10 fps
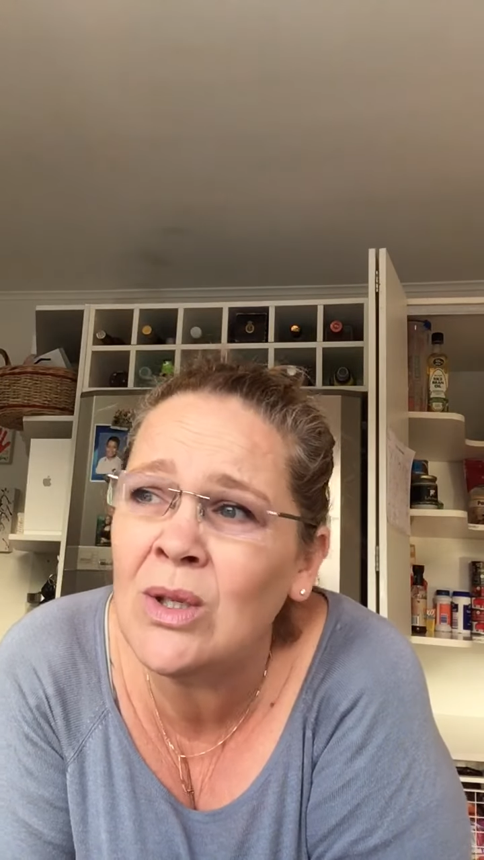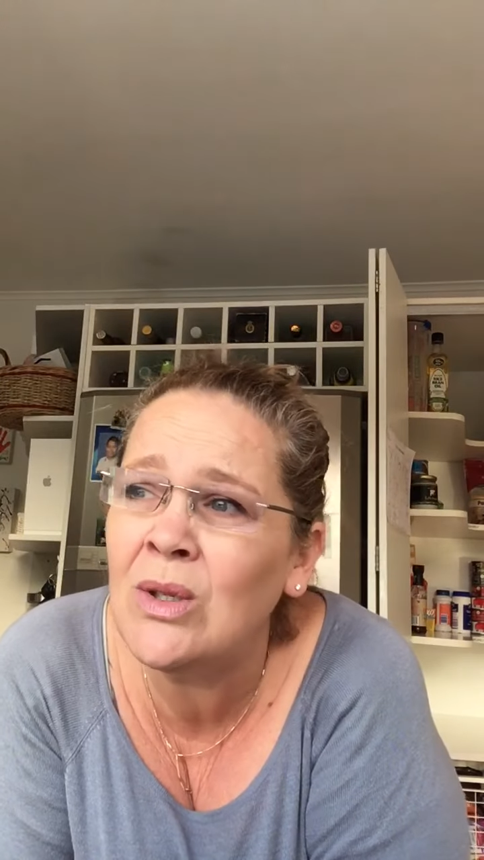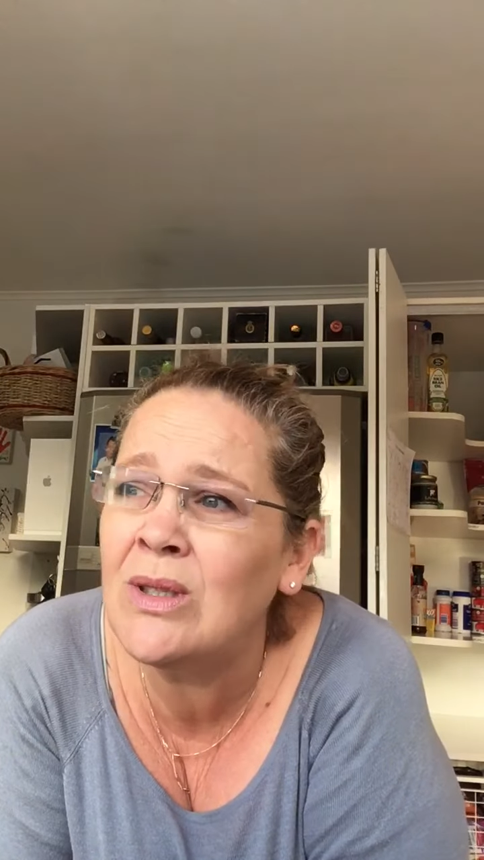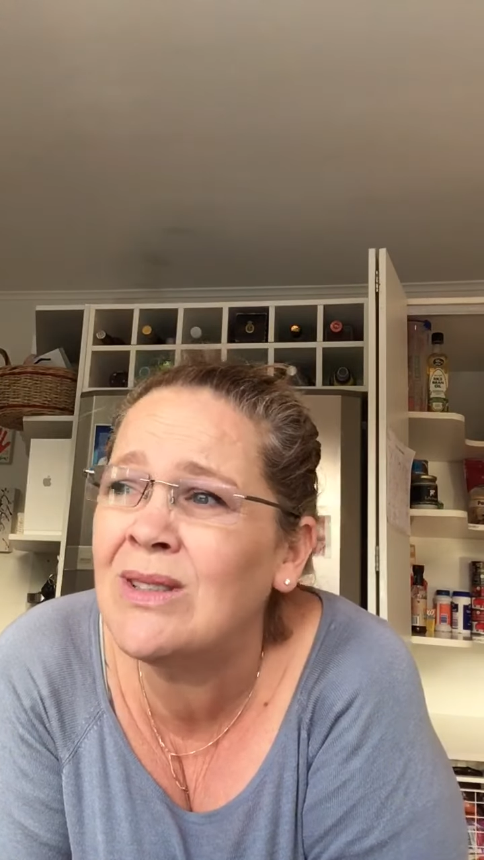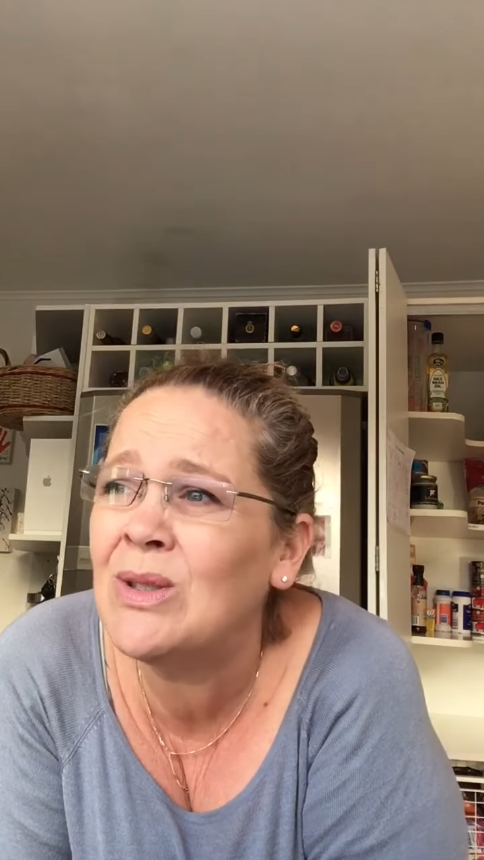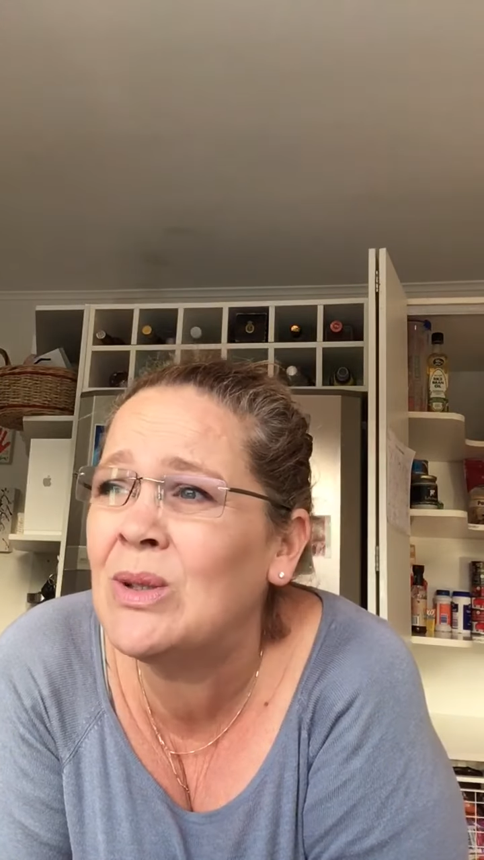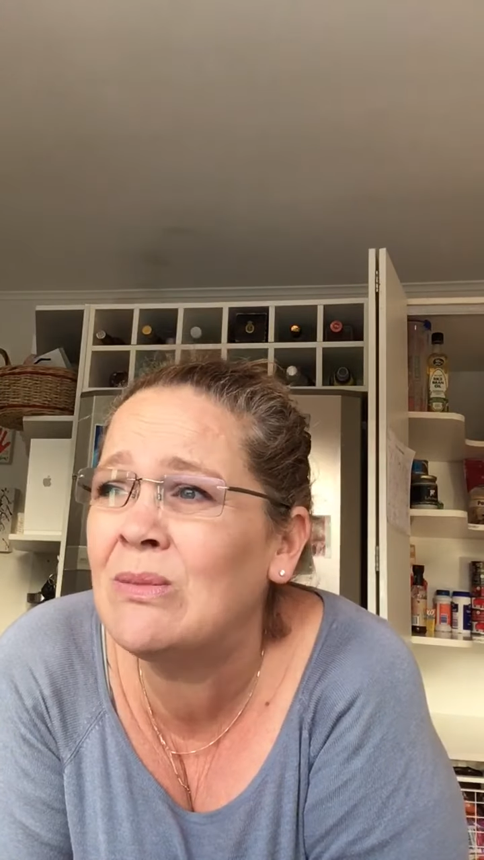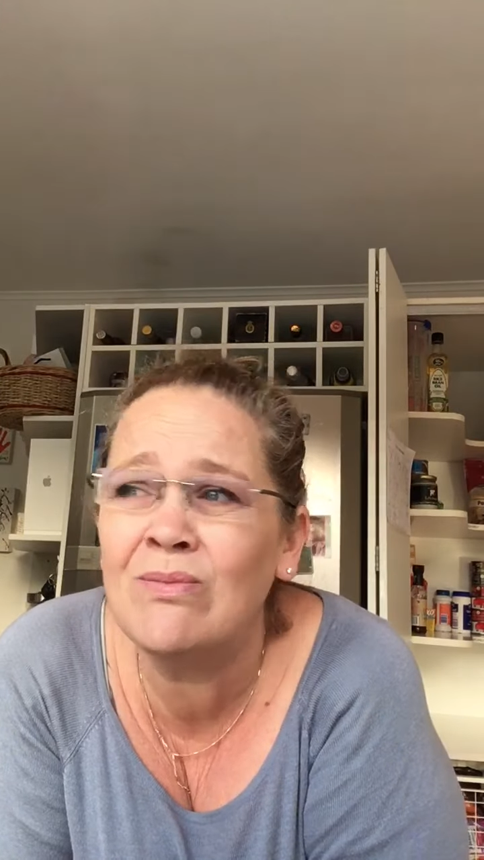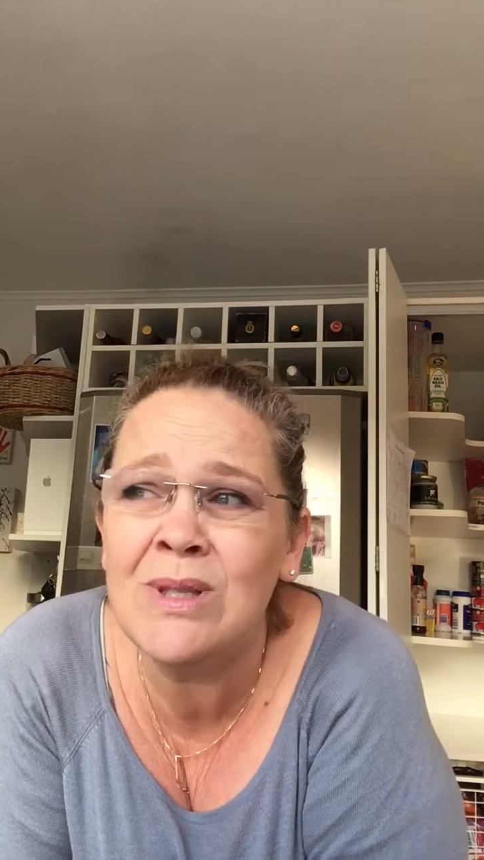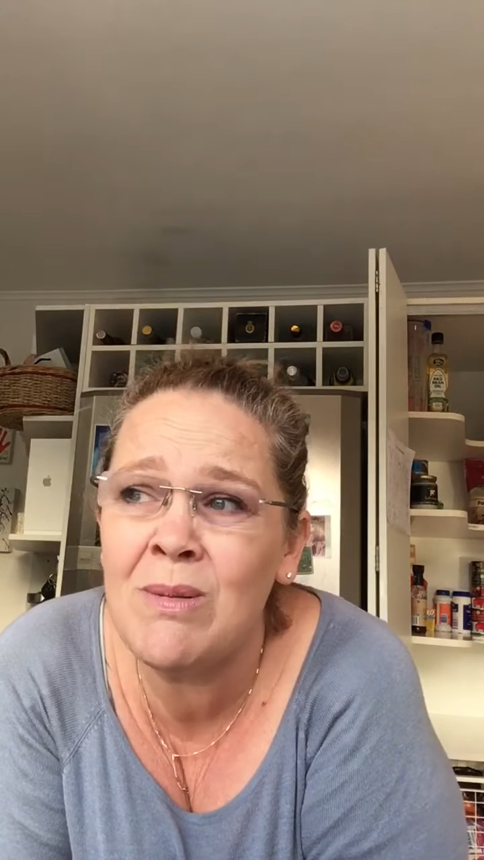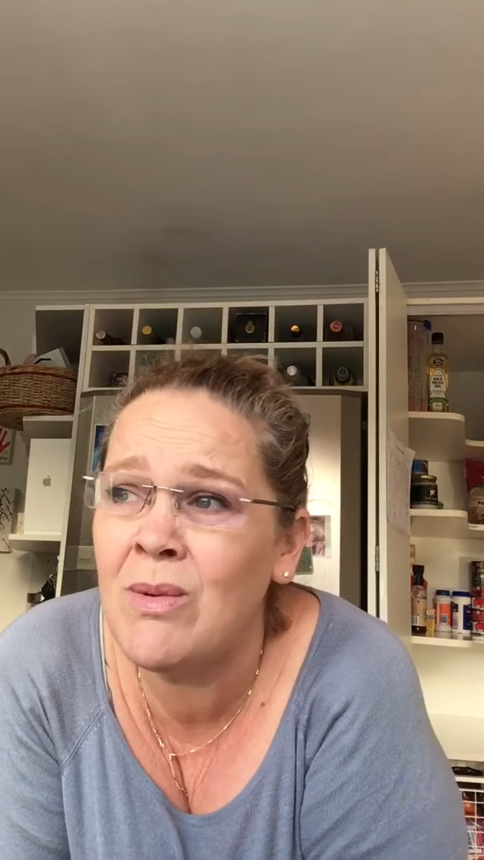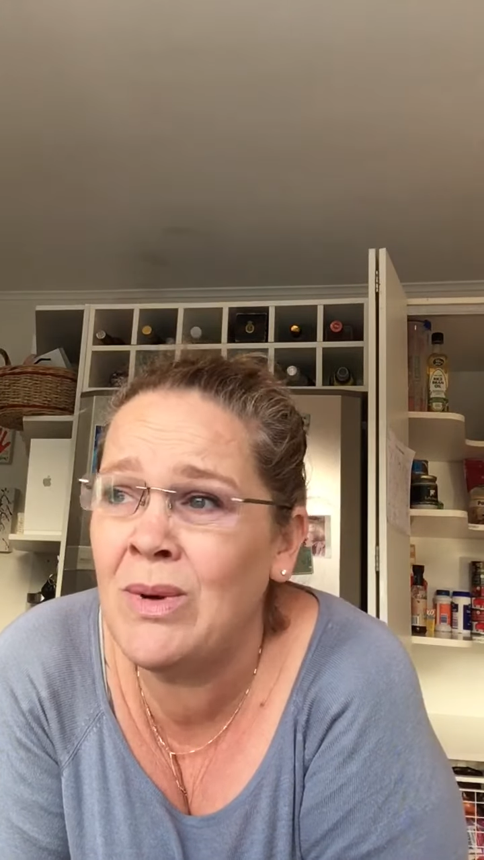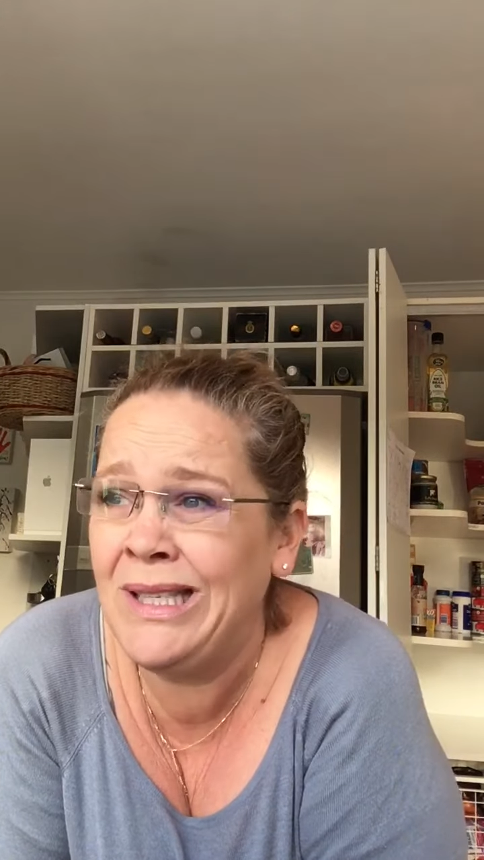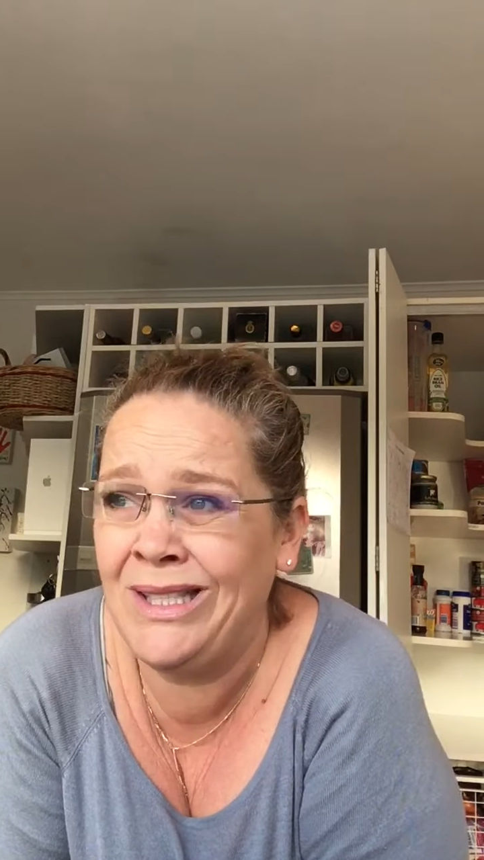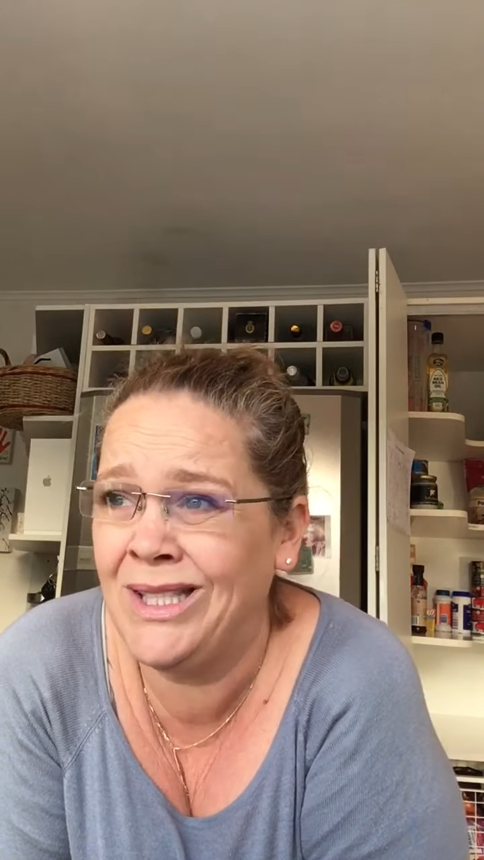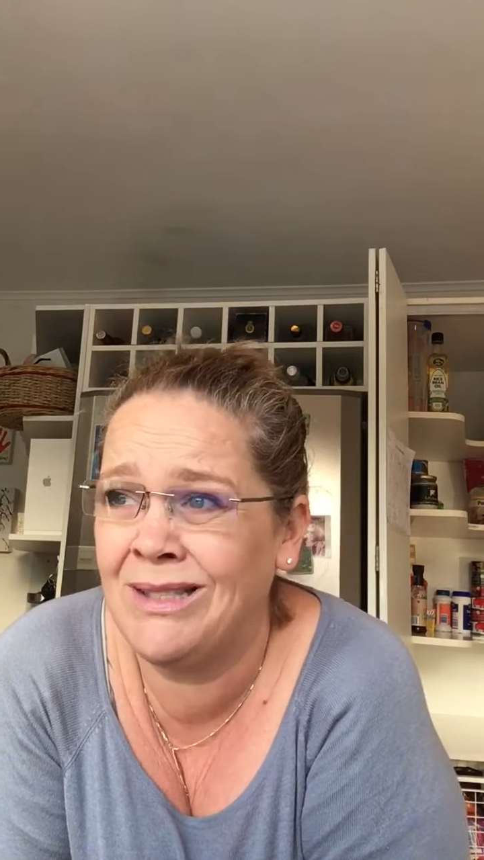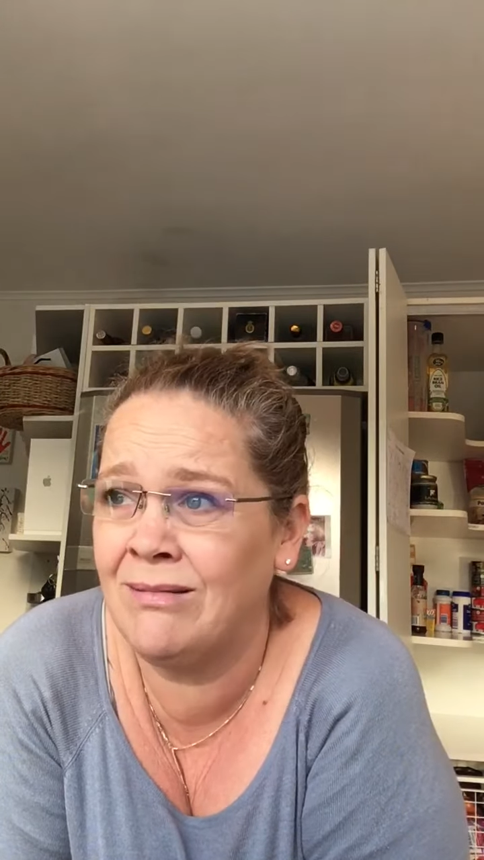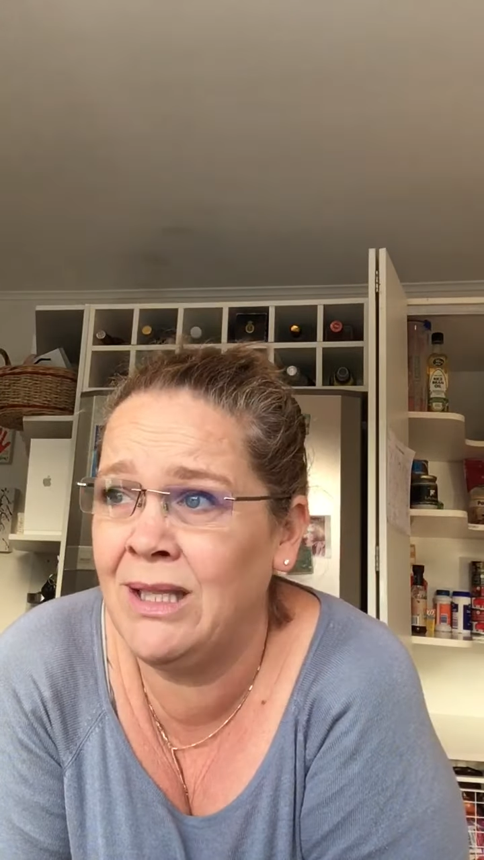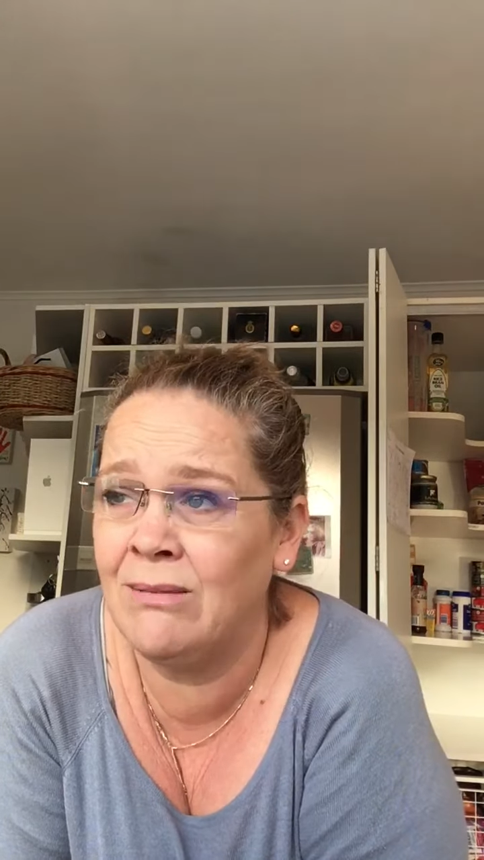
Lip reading: or somewhere where you just,